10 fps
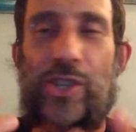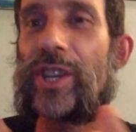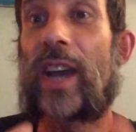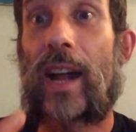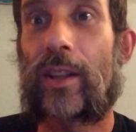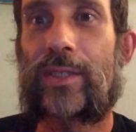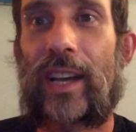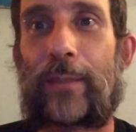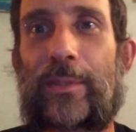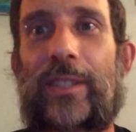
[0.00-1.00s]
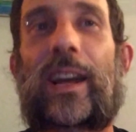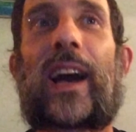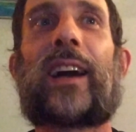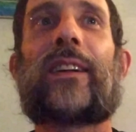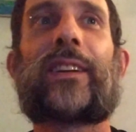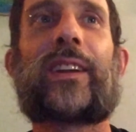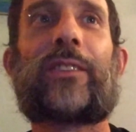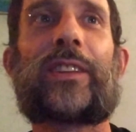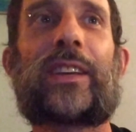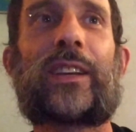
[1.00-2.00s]
giallo type style and
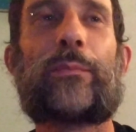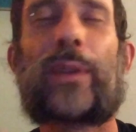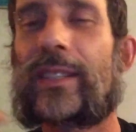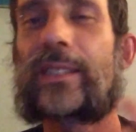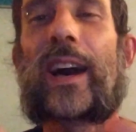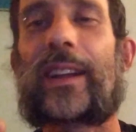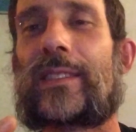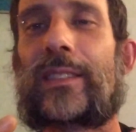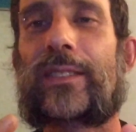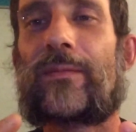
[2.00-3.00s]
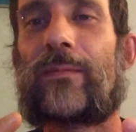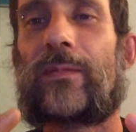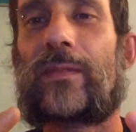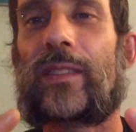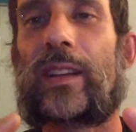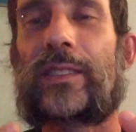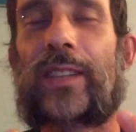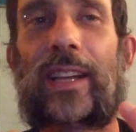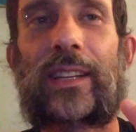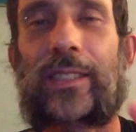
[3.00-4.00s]
everything, but it's not as,
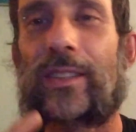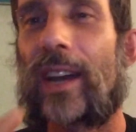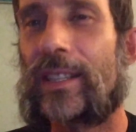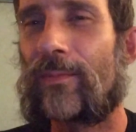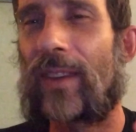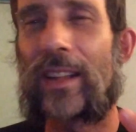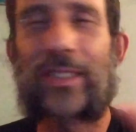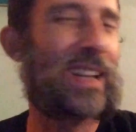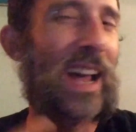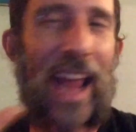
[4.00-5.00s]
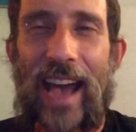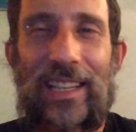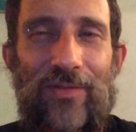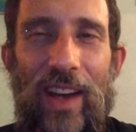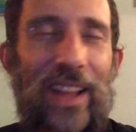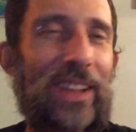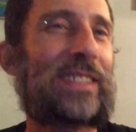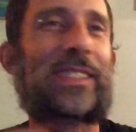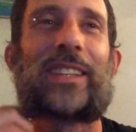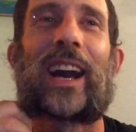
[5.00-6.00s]
it's like it's still got some violence, not as
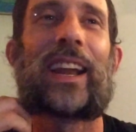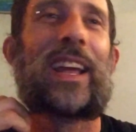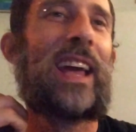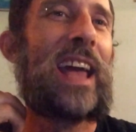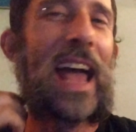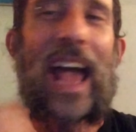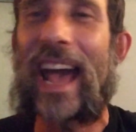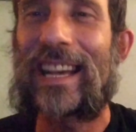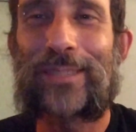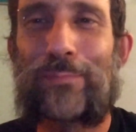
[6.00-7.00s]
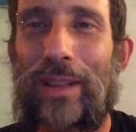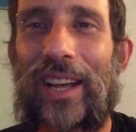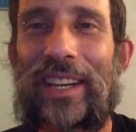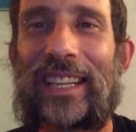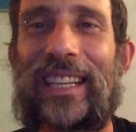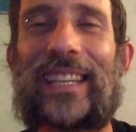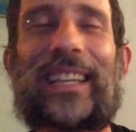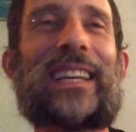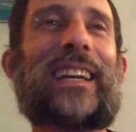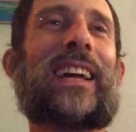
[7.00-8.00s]
violent, it's not as
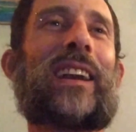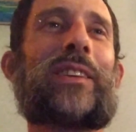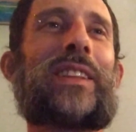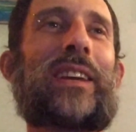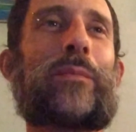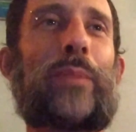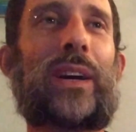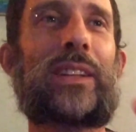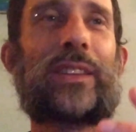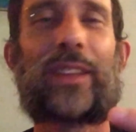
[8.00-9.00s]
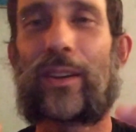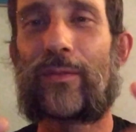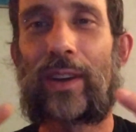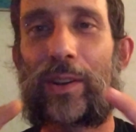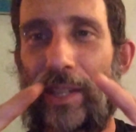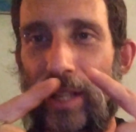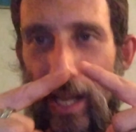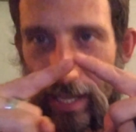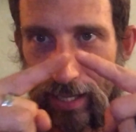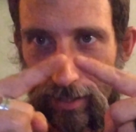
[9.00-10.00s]
bloody and everything, but they're very
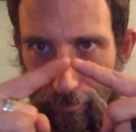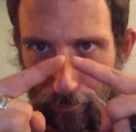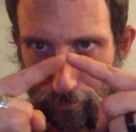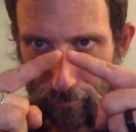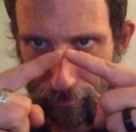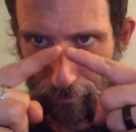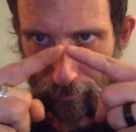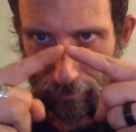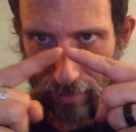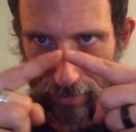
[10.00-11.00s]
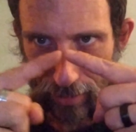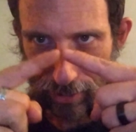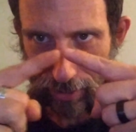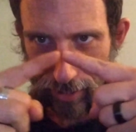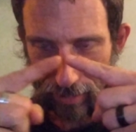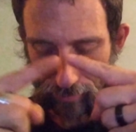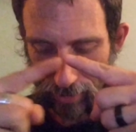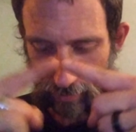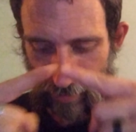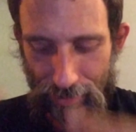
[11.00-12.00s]
like, they're touching
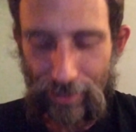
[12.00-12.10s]
tips,